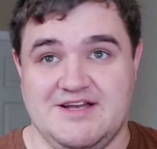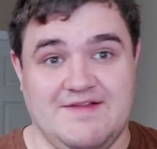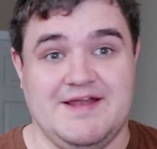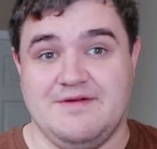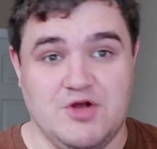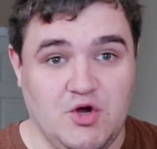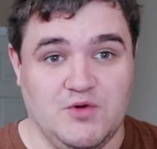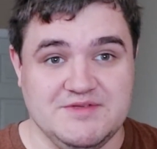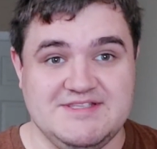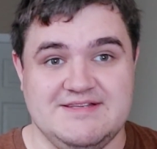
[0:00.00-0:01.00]
a lot on
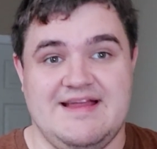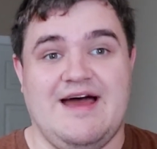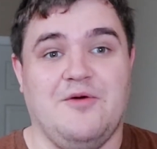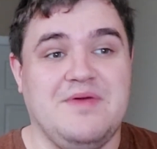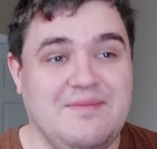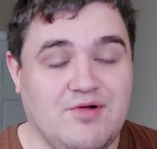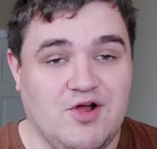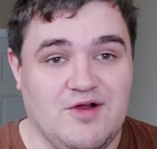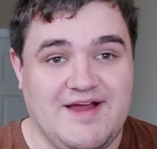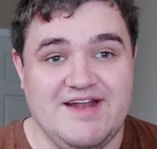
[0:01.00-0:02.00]
cults and how people
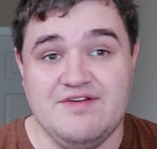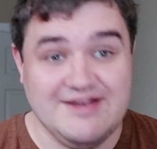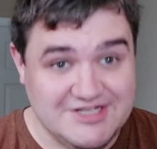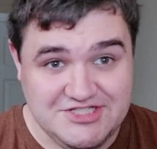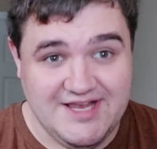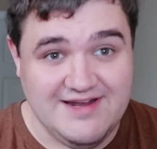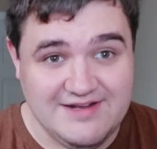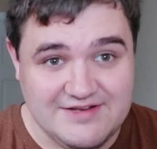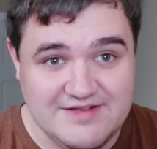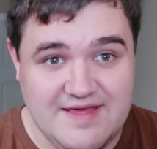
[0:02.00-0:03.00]
are kind of initiated
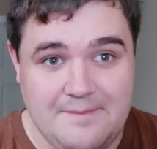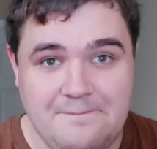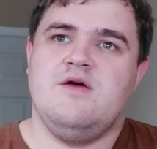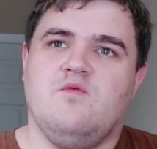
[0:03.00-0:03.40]
into them.